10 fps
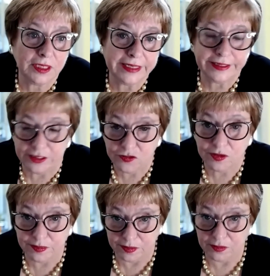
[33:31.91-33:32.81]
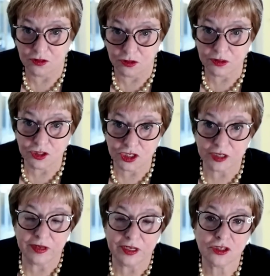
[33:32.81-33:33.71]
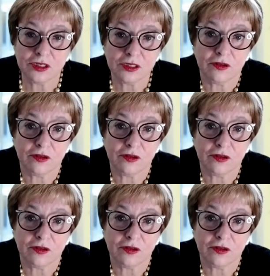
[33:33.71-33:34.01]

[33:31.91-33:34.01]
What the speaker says: at least from newer generations,